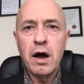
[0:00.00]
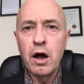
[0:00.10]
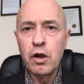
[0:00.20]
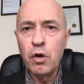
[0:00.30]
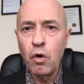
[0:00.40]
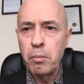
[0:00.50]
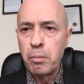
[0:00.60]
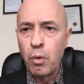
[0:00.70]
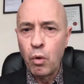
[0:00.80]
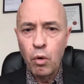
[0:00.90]
a lot
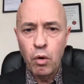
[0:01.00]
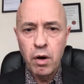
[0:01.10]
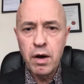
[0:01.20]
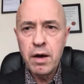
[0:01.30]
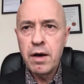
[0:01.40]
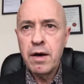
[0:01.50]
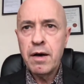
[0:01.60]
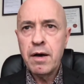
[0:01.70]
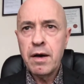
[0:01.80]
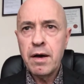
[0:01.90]
more
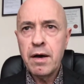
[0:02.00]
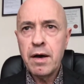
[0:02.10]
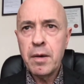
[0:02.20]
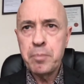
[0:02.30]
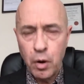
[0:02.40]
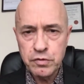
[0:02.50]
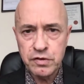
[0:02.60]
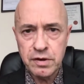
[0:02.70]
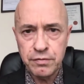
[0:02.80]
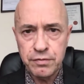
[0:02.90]

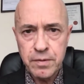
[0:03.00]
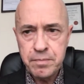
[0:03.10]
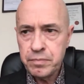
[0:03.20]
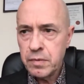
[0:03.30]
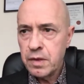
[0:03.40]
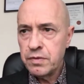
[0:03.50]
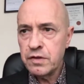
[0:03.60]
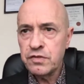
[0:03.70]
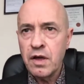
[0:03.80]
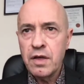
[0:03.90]
positive.
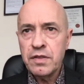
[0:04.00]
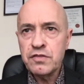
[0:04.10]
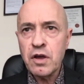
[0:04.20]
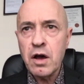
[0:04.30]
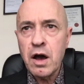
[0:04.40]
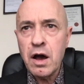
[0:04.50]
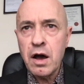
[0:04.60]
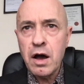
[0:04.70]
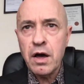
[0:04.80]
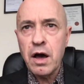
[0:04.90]
There's
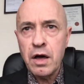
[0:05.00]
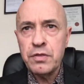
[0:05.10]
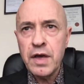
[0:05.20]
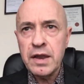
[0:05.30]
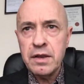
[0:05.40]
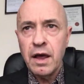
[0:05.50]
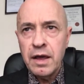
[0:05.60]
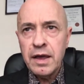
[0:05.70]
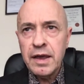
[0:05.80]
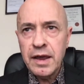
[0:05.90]
then
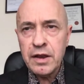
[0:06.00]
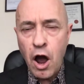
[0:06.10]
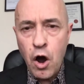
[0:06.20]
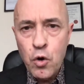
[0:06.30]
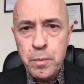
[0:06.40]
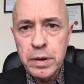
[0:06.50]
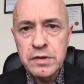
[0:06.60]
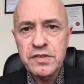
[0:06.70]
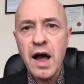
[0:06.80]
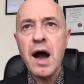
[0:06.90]
it
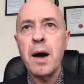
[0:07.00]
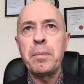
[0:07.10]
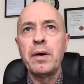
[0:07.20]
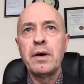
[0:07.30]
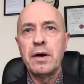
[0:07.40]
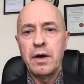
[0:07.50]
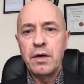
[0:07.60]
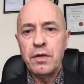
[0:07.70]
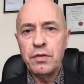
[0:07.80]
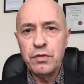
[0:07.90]
opens up
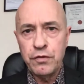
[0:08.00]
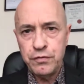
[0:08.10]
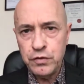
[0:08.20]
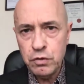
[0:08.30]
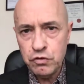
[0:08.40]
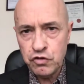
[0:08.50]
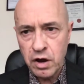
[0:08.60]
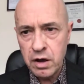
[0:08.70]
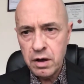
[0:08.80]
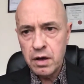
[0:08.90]
the future